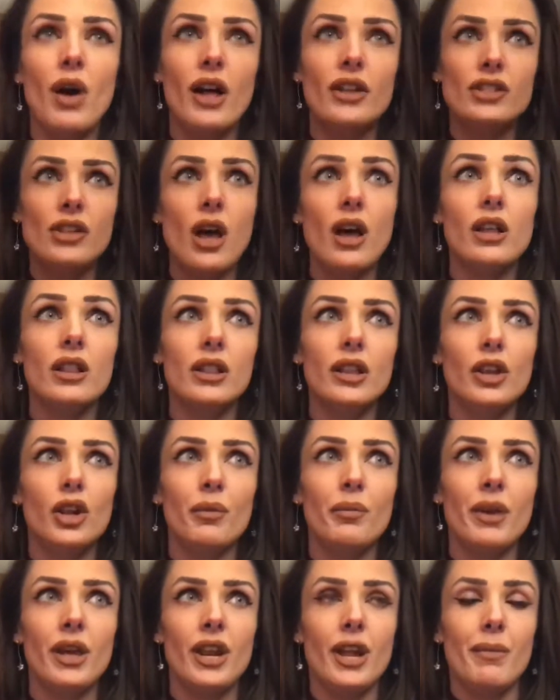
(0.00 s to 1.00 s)
talk a little
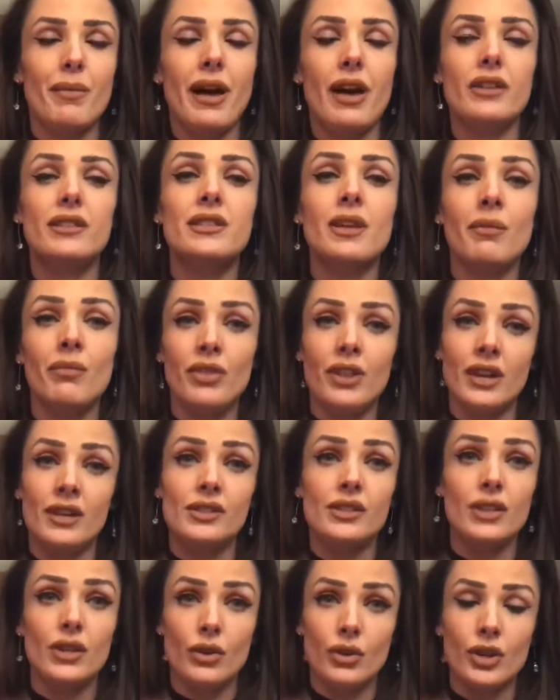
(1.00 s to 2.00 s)
bit about some things
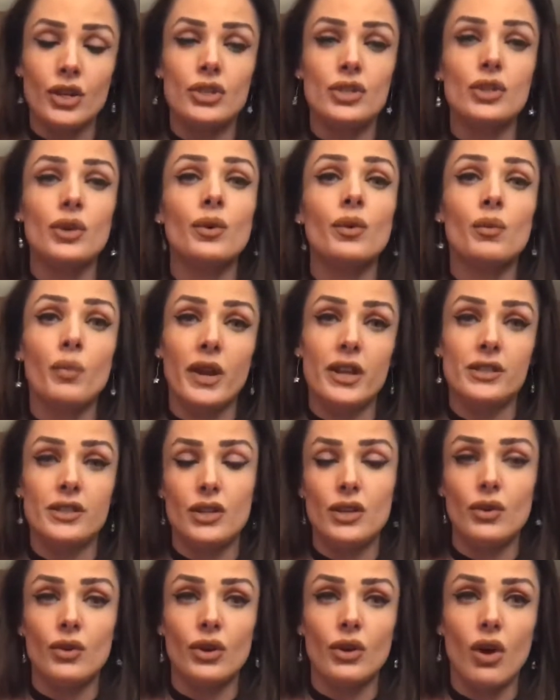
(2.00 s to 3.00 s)
that you can do and ways that
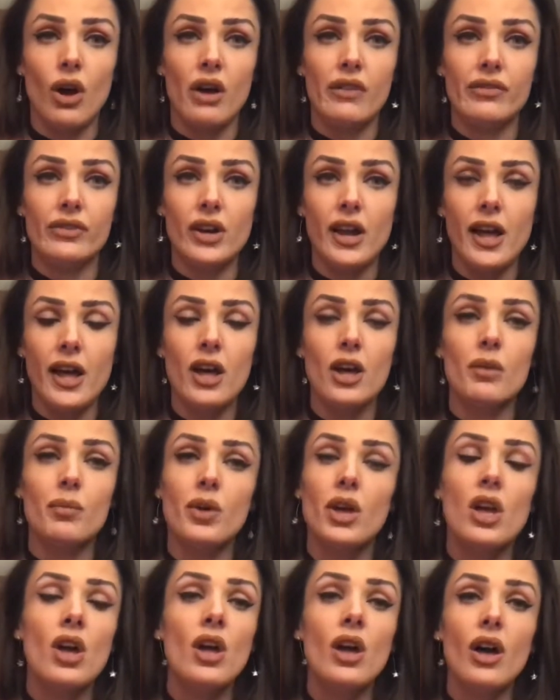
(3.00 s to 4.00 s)
you can offer help.
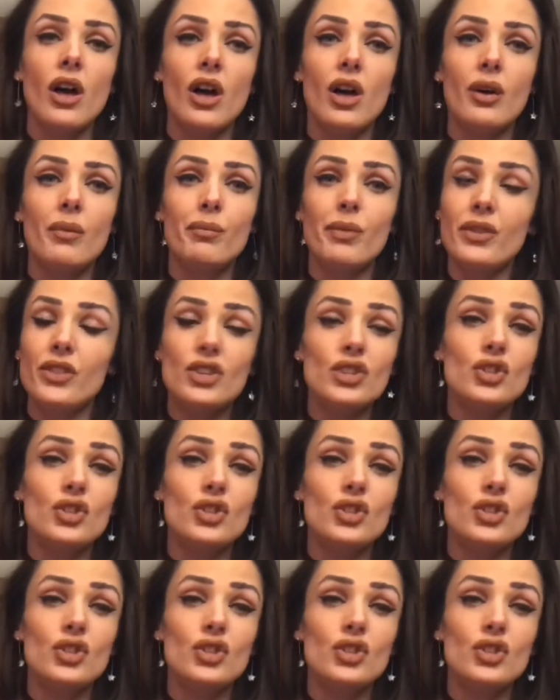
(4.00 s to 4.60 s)
But the